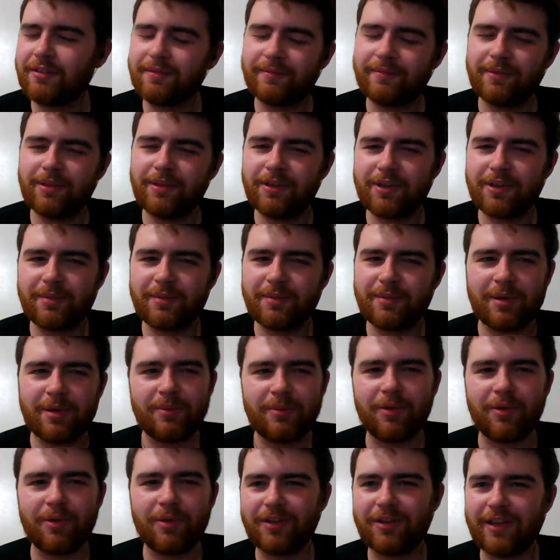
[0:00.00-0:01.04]
look a bit
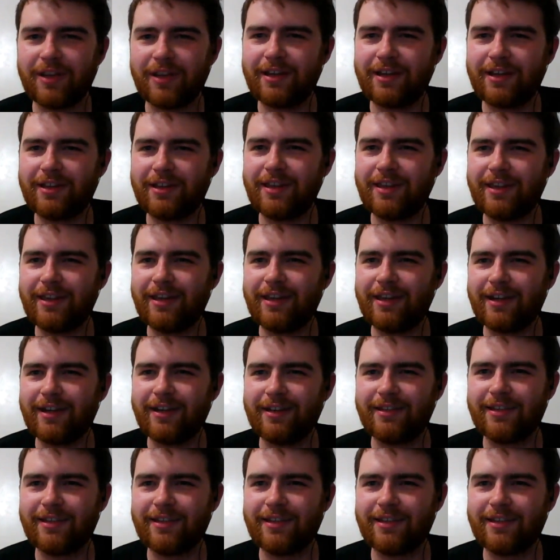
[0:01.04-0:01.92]
more like the